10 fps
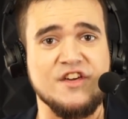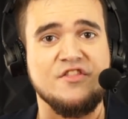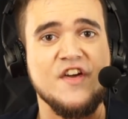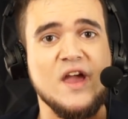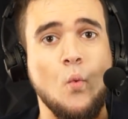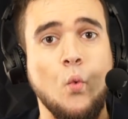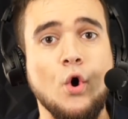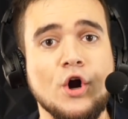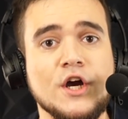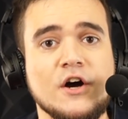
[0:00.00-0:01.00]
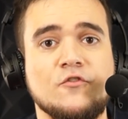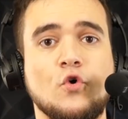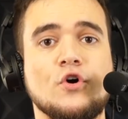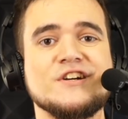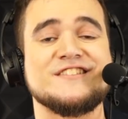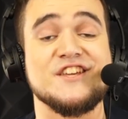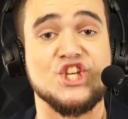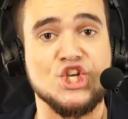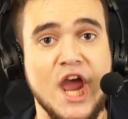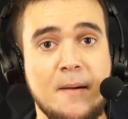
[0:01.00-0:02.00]
they were, of course, the
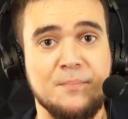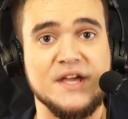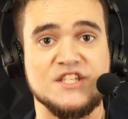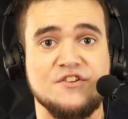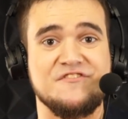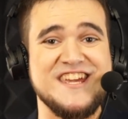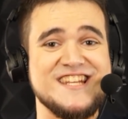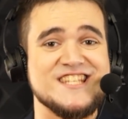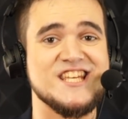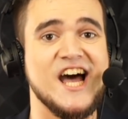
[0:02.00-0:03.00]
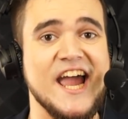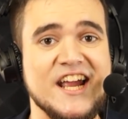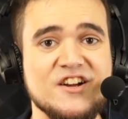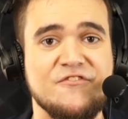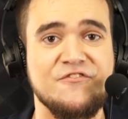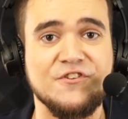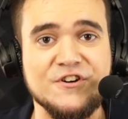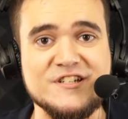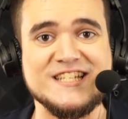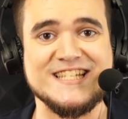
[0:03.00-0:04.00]
champions of the entire
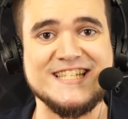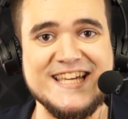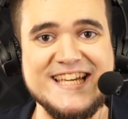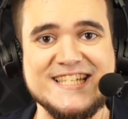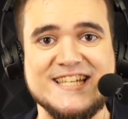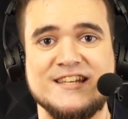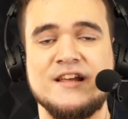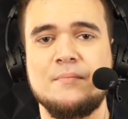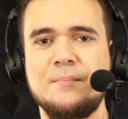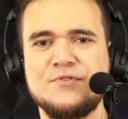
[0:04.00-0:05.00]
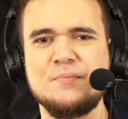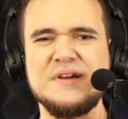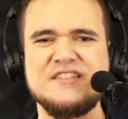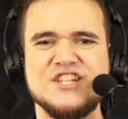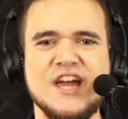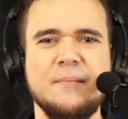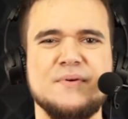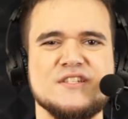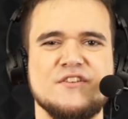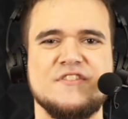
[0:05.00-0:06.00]
first season. To be the champions
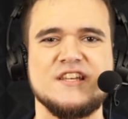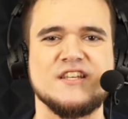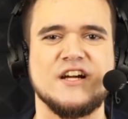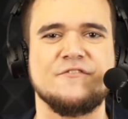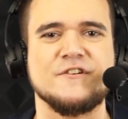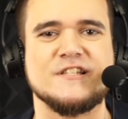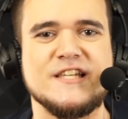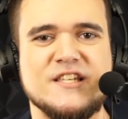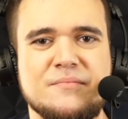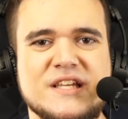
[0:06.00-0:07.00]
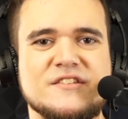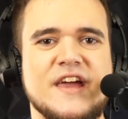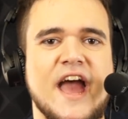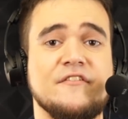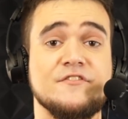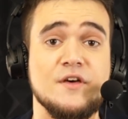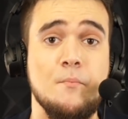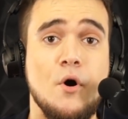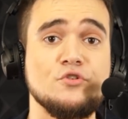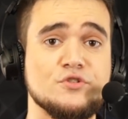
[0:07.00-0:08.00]
of the entire first season means they have the
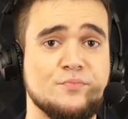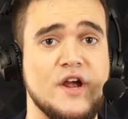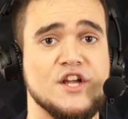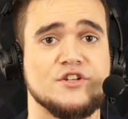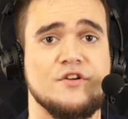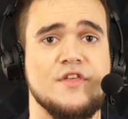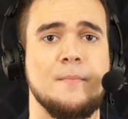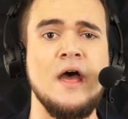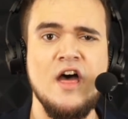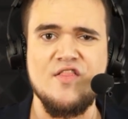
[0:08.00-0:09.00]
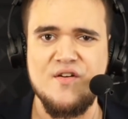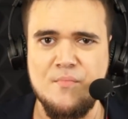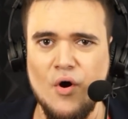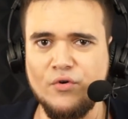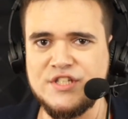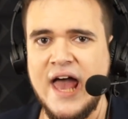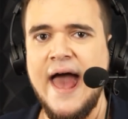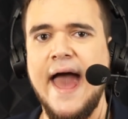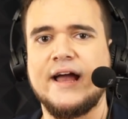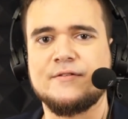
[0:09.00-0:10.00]
most pressure on them, the most
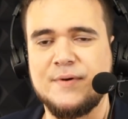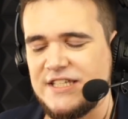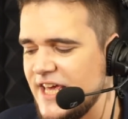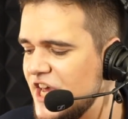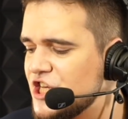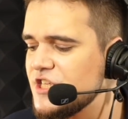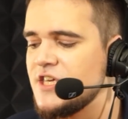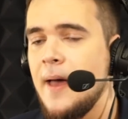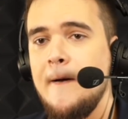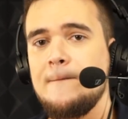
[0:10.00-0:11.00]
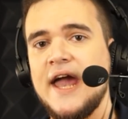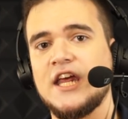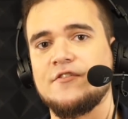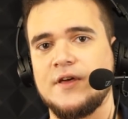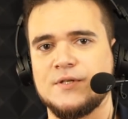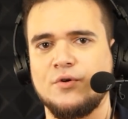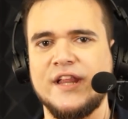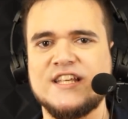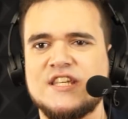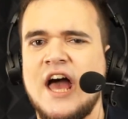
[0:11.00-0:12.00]
expectations made of them. So
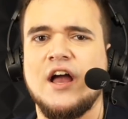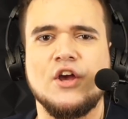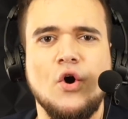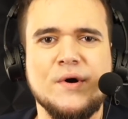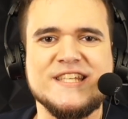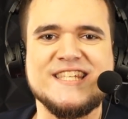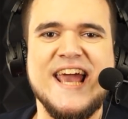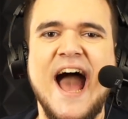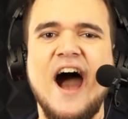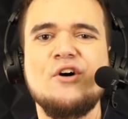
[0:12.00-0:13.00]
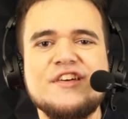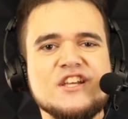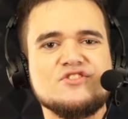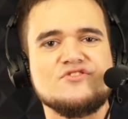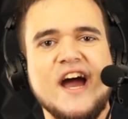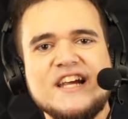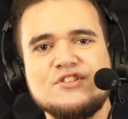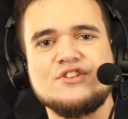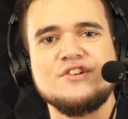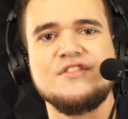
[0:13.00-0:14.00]
let's go and see how they try to
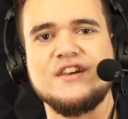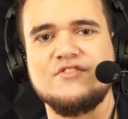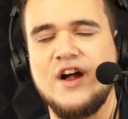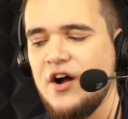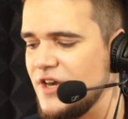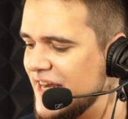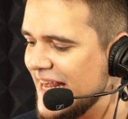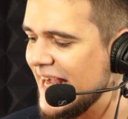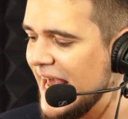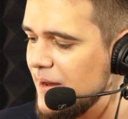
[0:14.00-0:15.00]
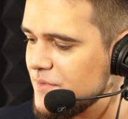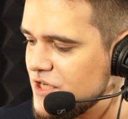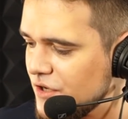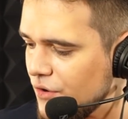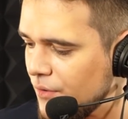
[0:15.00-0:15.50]
turn that around in Game 2.